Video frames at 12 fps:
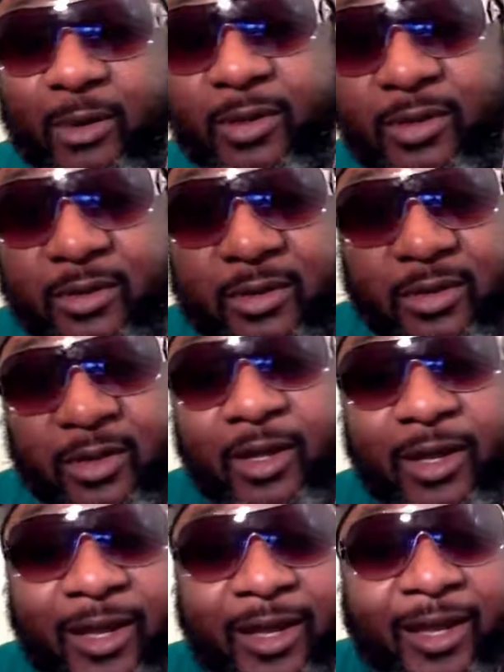a moment.
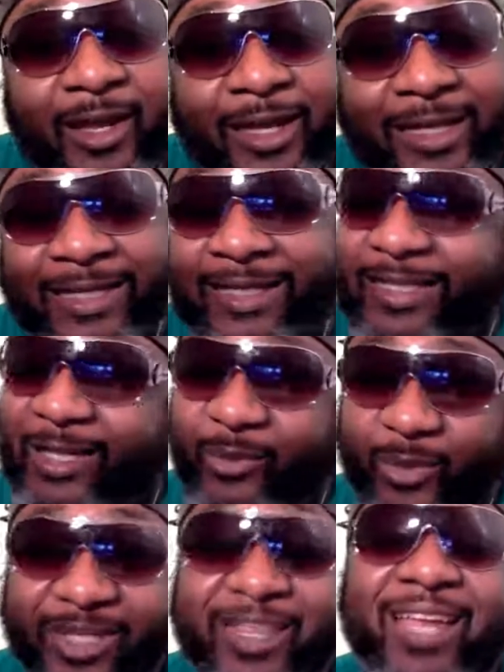
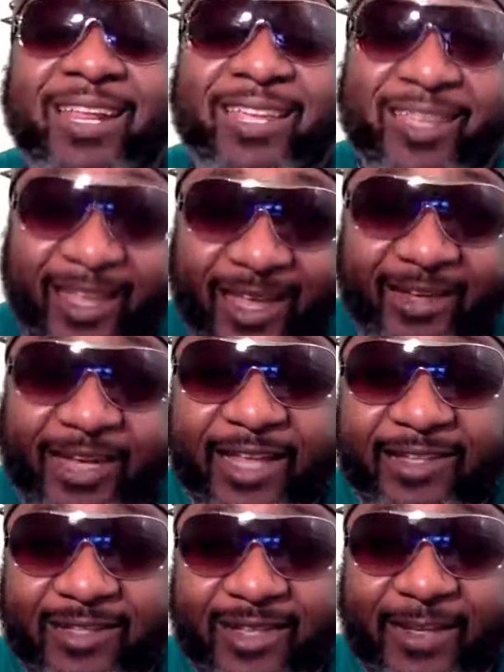Read that again.
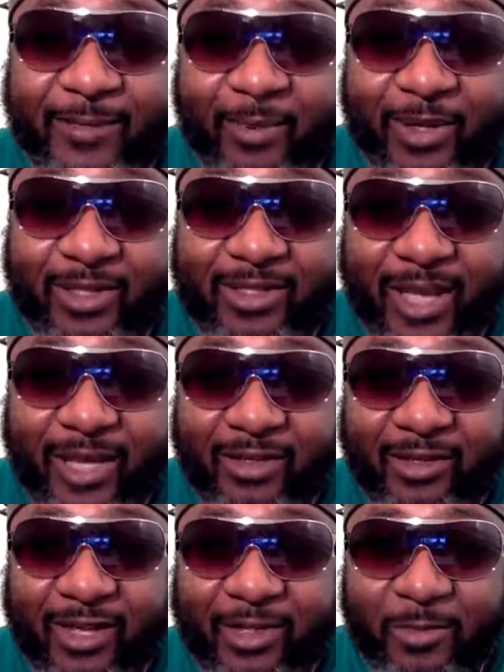That's pretty
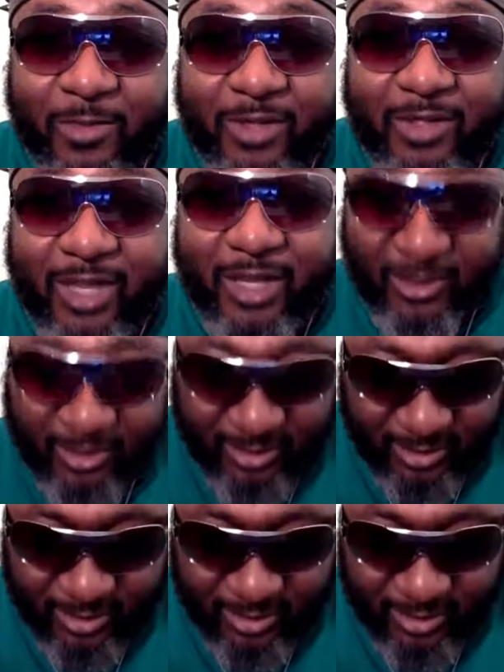tight. That's pretty tight.